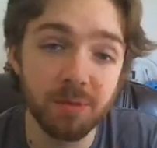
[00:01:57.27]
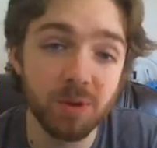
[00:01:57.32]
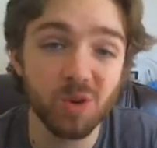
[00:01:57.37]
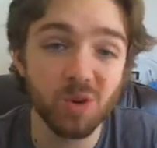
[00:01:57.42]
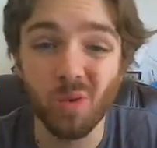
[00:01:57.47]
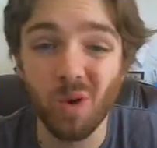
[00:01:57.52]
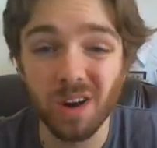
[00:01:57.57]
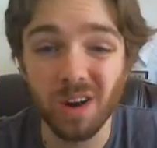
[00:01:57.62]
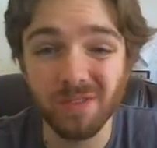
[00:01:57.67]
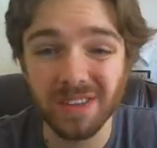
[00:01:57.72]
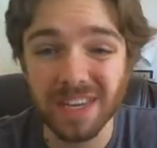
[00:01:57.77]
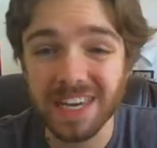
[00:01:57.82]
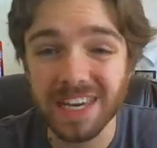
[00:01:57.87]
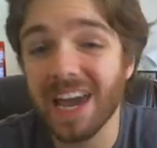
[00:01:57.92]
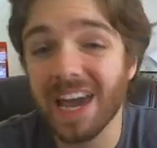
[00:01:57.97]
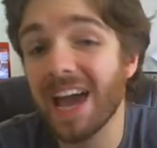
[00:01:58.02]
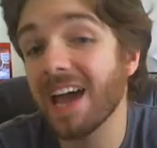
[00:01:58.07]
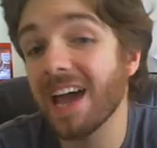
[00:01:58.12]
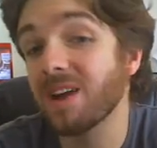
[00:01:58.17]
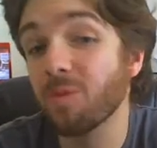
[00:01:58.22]
Book 1 of the
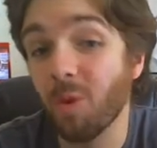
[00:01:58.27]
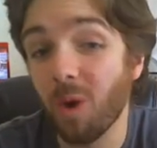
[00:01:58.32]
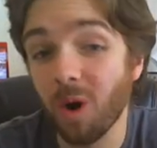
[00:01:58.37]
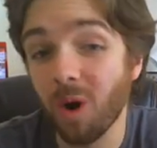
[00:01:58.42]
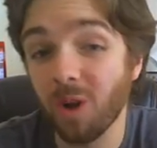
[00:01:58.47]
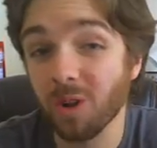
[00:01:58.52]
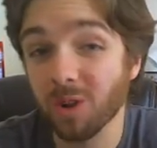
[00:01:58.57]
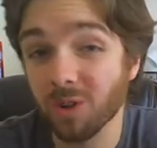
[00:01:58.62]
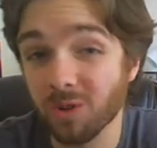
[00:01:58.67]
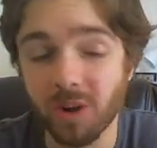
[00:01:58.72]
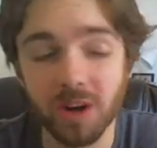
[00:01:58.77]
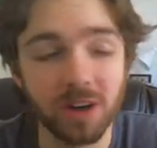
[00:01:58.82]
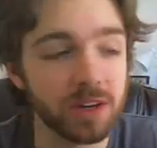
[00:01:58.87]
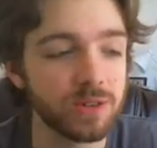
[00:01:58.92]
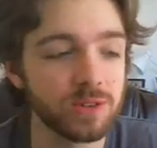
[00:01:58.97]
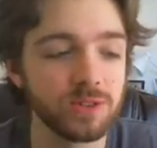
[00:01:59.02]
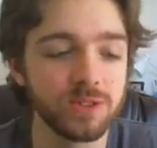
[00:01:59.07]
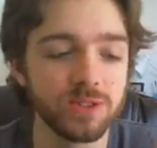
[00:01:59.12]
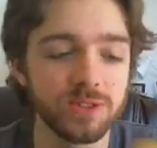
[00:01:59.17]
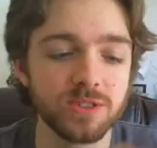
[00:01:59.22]
Cadwall
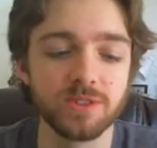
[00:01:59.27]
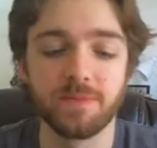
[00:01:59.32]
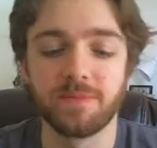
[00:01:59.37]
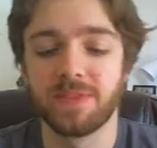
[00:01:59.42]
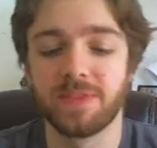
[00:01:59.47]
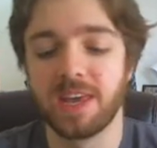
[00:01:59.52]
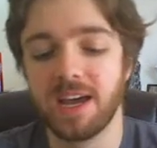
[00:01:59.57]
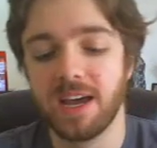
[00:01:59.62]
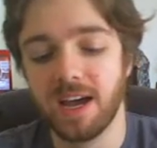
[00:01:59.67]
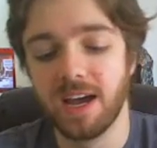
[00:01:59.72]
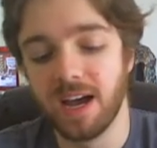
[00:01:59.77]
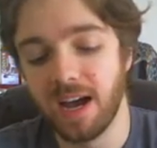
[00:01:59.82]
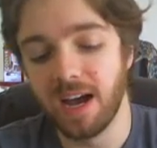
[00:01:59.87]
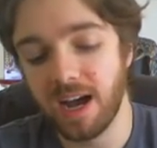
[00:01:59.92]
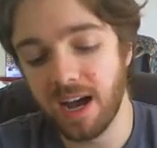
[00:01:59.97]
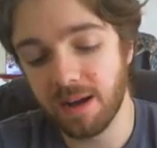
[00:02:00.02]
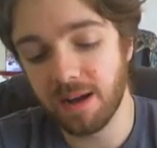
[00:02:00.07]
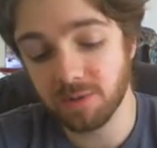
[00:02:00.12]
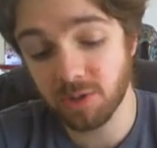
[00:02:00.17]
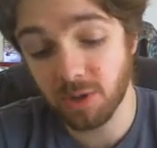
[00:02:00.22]
Chronicles.
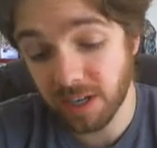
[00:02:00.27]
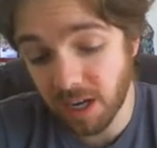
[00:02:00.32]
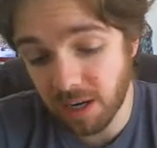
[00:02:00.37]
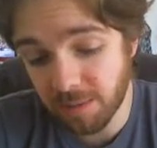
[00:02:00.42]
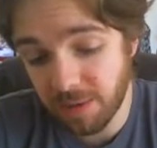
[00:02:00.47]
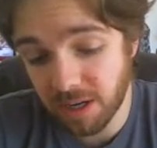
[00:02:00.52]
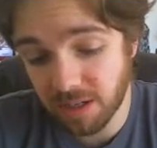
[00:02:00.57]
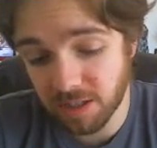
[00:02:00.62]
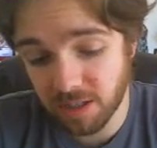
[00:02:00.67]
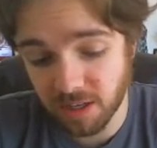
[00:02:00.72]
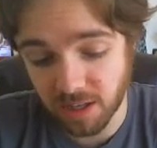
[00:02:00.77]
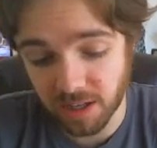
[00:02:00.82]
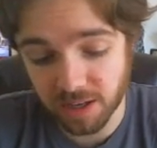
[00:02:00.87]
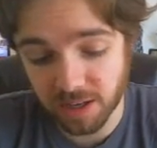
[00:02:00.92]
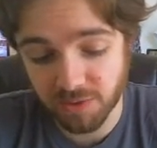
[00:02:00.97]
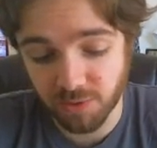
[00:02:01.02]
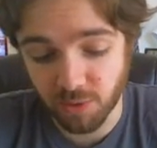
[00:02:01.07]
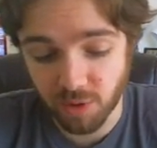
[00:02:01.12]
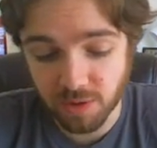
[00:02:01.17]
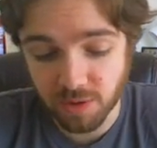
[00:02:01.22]
So I got about,
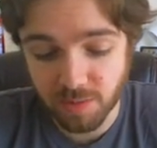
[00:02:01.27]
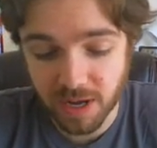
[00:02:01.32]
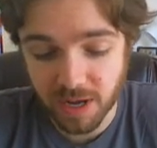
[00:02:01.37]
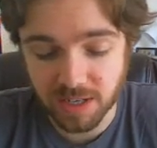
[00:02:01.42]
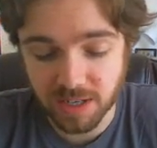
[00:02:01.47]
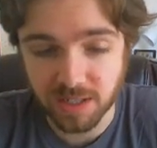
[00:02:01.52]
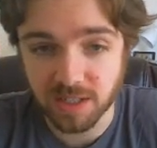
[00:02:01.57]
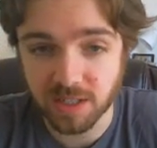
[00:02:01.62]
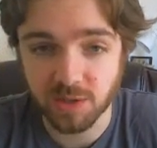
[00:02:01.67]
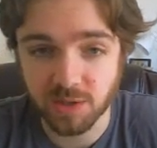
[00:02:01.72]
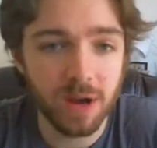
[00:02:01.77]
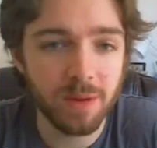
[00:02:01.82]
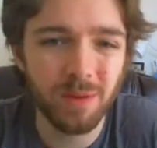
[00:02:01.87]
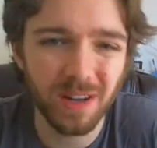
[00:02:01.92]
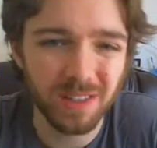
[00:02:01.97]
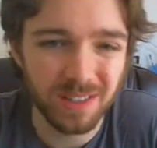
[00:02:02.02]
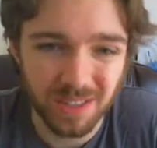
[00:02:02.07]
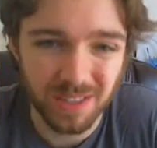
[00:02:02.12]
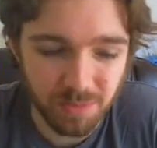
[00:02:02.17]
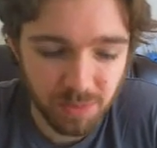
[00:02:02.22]
like 40 pages into it. I
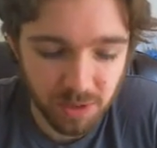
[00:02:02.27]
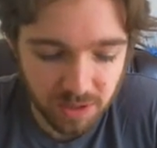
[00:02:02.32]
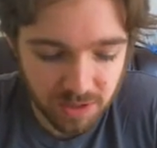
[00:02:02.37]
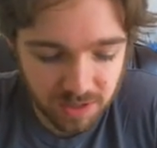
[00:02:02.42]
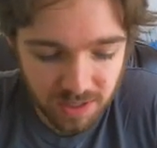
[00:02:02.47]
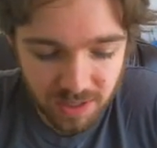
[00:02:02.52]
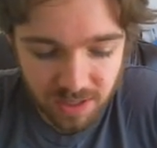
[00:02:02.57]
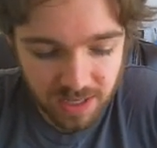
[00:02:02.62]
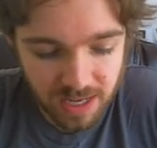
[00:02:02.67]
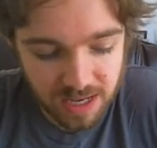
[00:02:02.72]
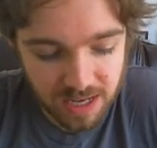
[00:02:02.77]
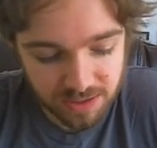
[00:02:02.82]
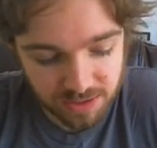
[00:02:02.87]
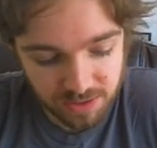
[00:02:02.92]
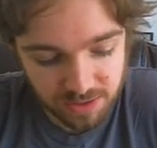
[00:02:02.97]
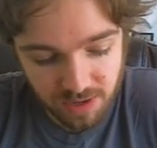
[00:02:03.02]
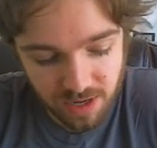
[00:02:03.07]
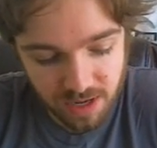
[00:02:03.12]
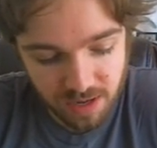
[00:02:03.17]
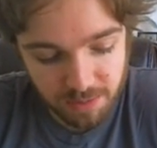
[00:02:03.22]
bought these books like
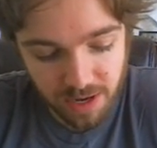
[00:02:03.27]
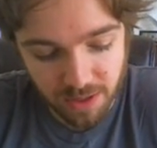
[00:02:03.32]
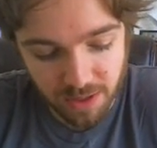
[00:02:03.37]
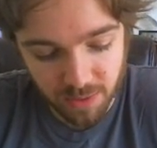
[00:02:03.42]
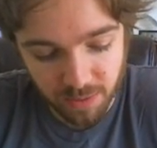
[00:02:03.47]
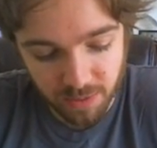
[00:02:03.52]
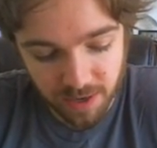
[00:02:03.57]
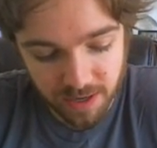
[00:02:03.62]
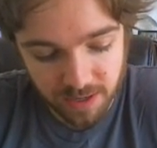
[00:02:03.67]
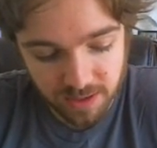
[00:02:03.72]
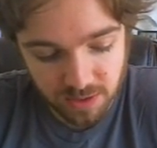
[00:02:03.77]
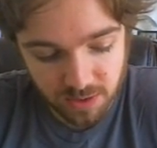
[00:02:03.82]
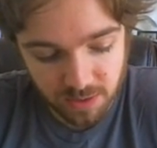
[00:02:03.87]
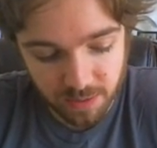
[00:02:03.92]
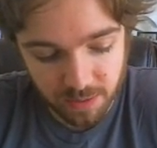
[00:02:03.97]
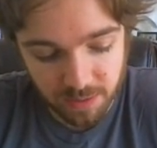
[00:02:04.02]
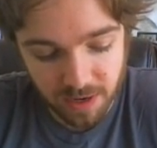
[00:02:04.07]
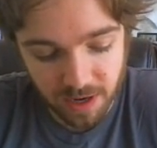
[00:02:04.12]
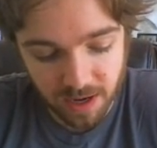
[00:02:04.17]
yesterday, by the way, so